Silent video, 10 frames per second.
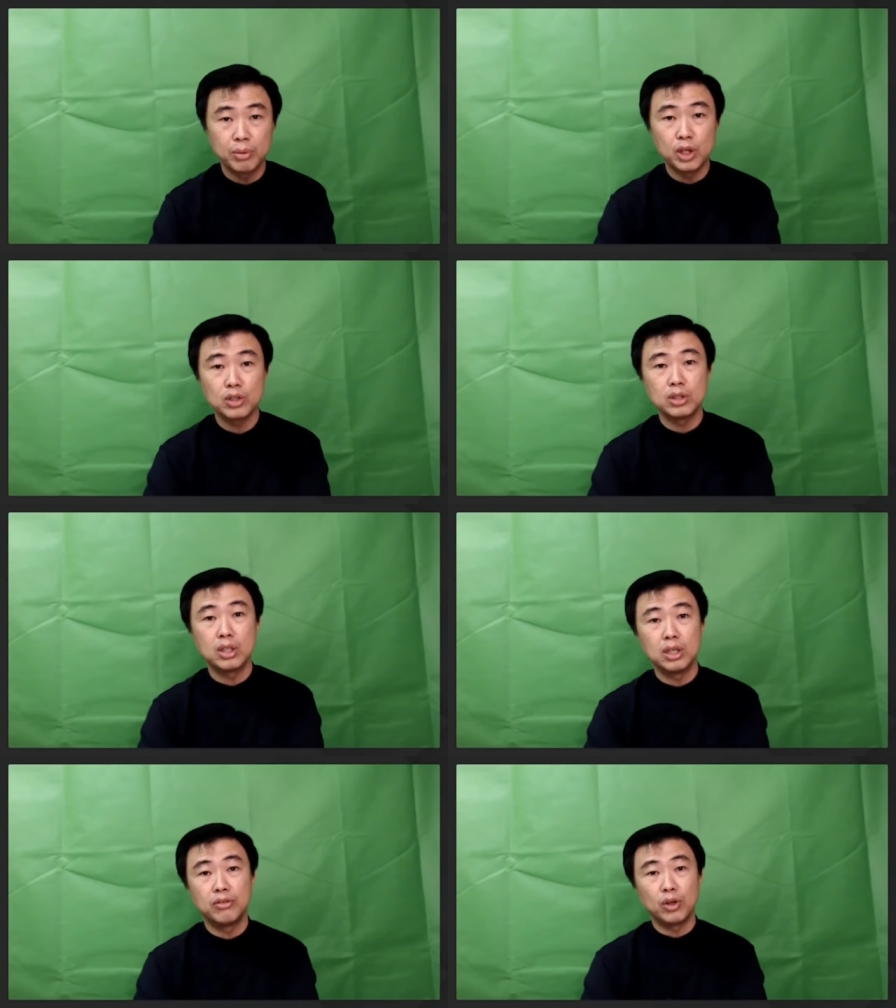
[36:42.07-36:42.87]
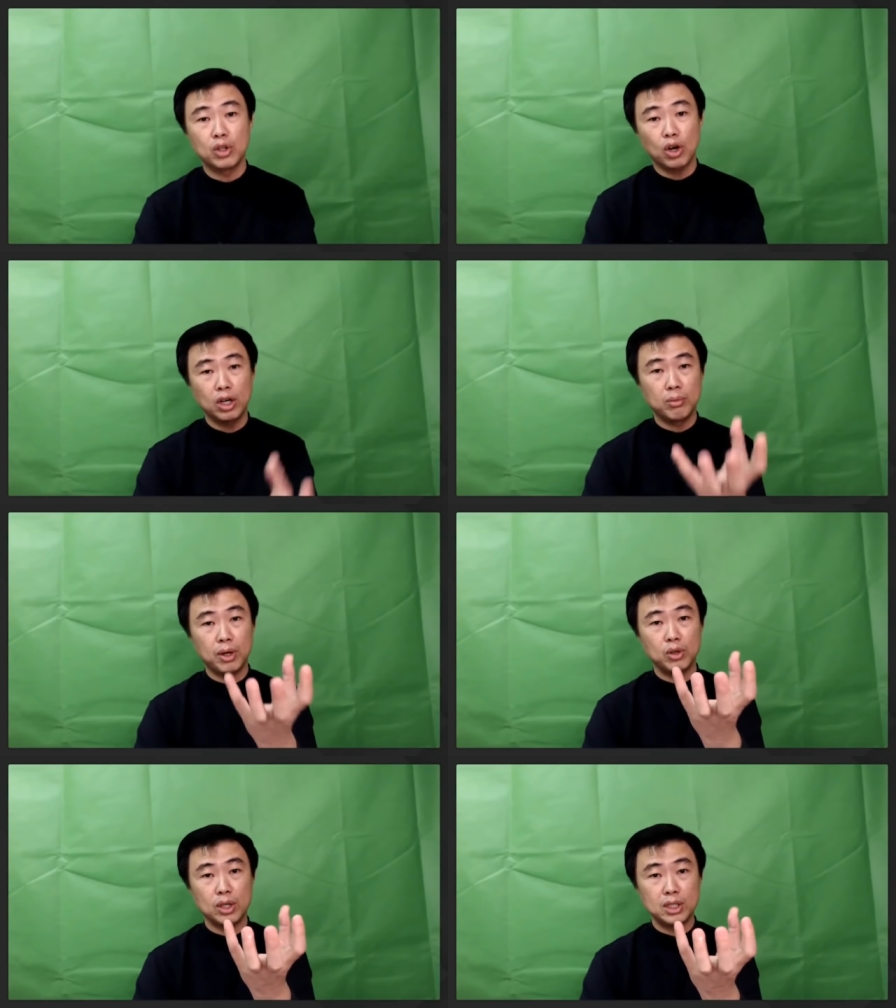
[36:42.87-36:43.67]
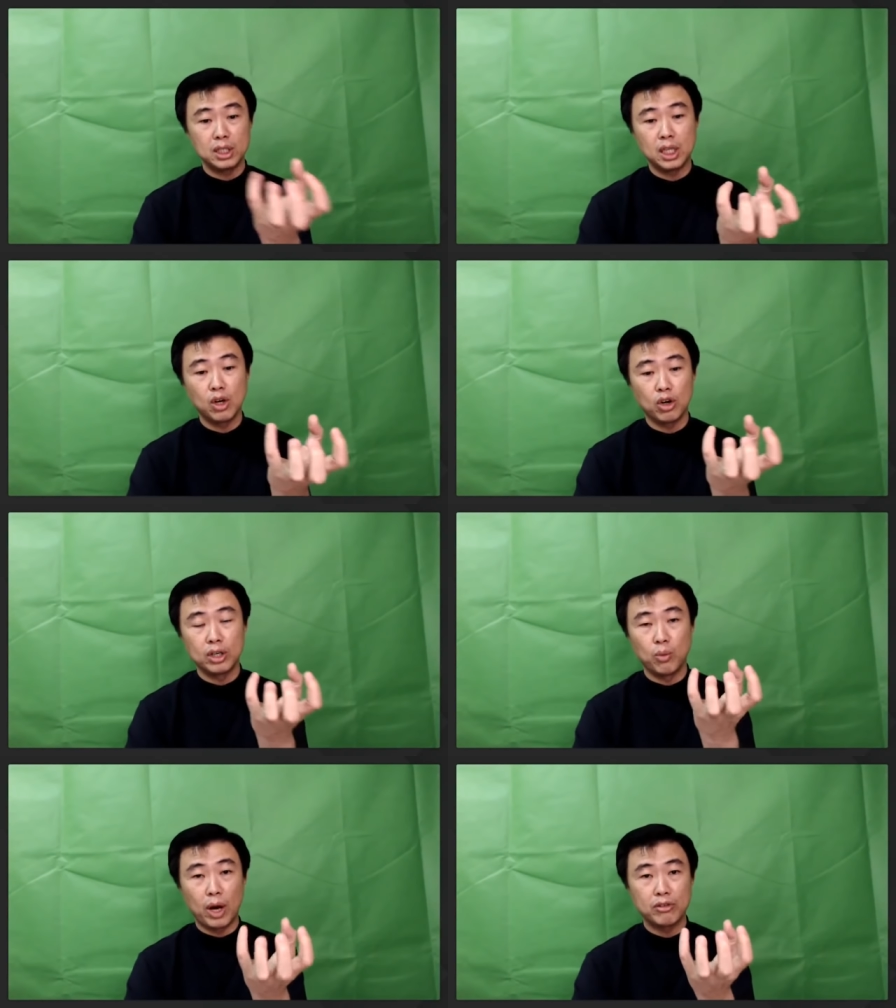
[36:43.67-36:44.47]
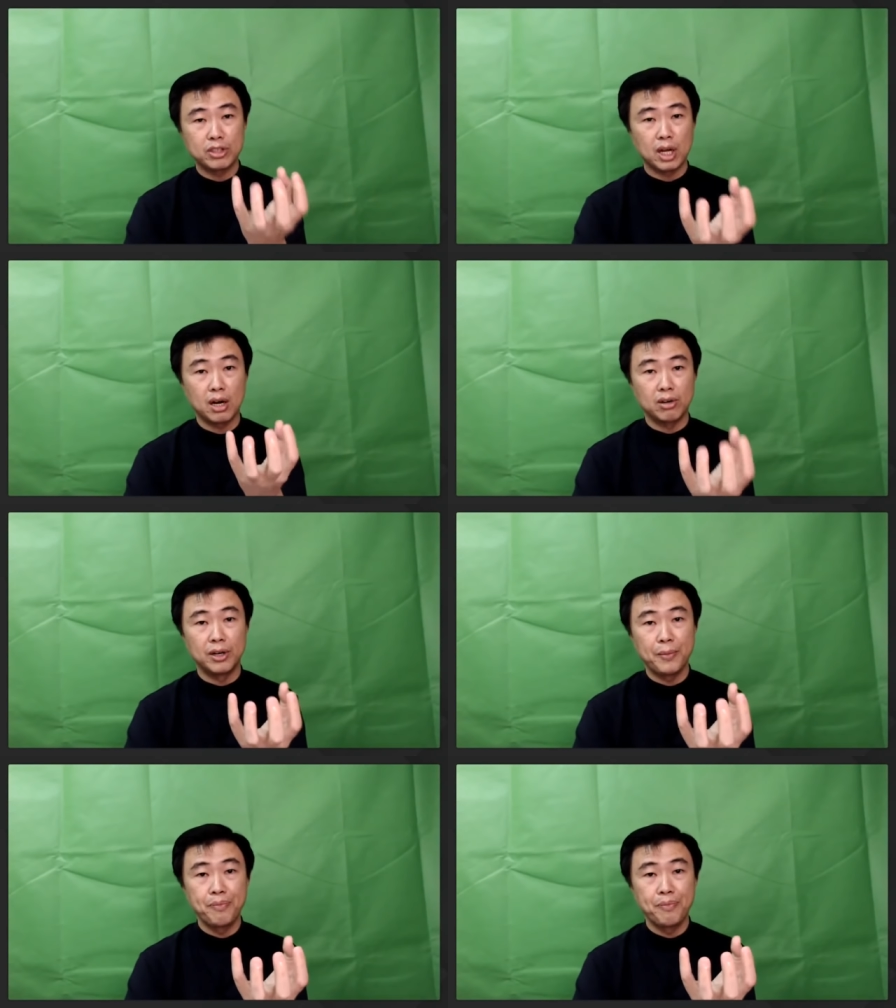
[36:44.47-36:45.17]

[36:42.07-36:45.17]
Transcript: because you know if you're talking about you are sitting on the well star, right?